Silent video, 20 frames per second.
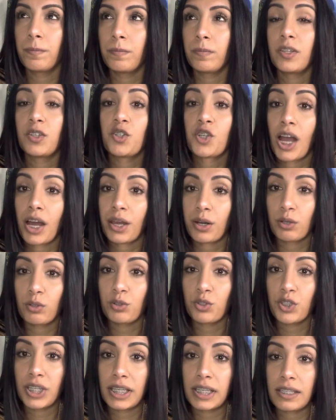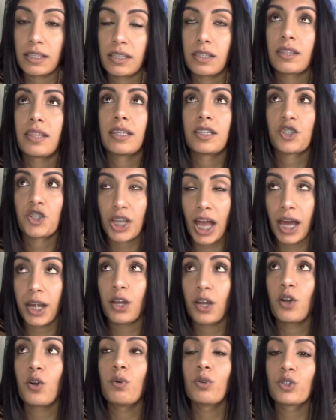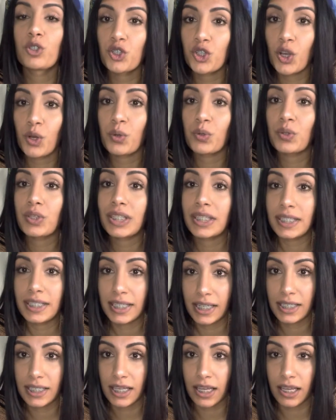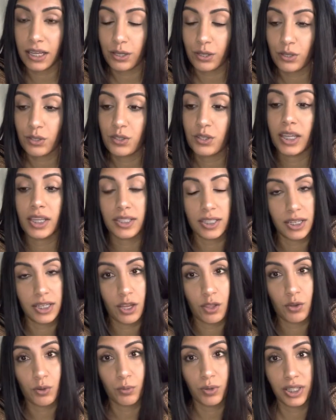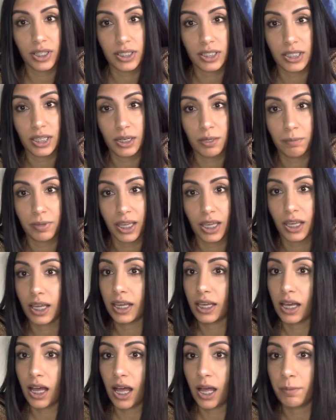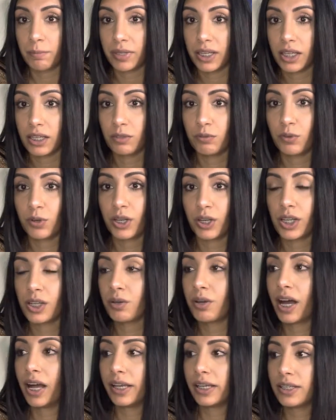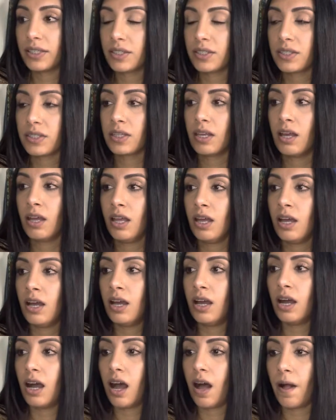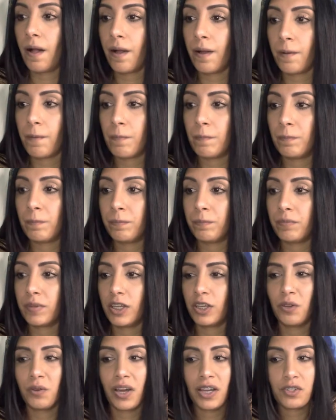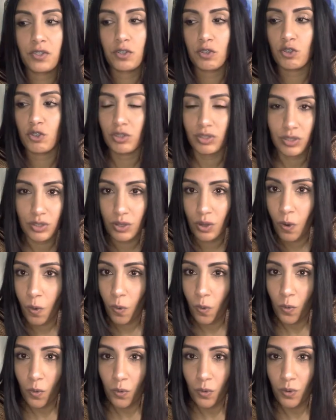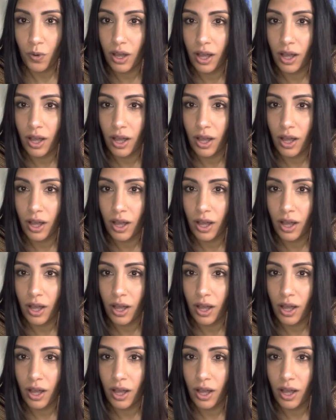The shadow shows details. So that's another one that's going to be incoming for you guys. And you guys are just so